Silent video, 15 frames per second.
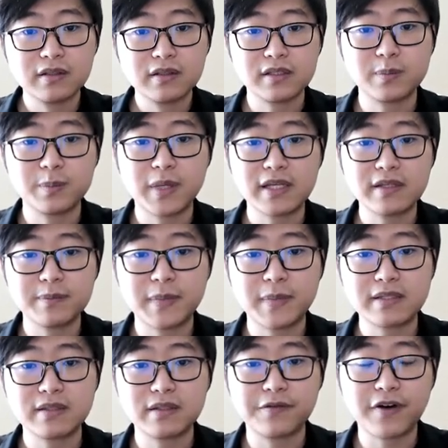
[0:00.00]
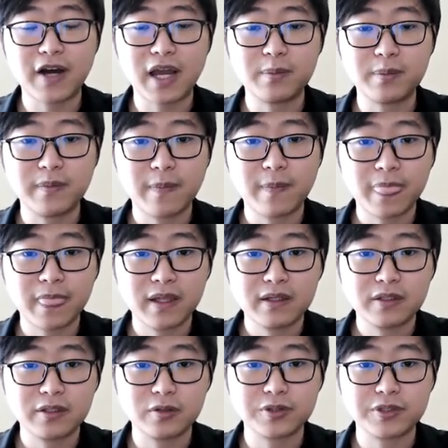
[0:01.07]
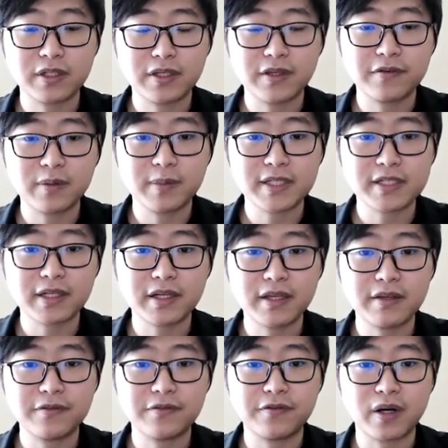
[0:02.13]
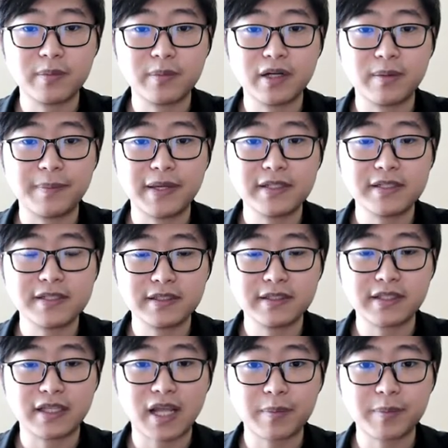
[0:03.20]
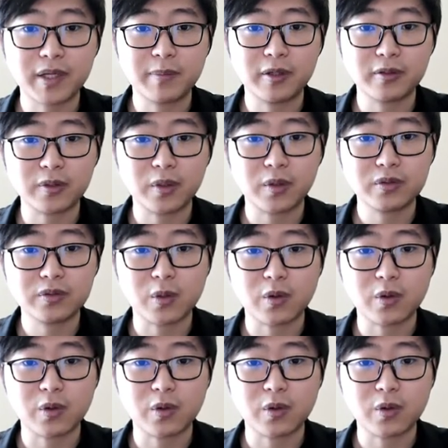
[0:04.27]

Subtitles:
This method 1 uses the information gain from a Bayesian dynamic model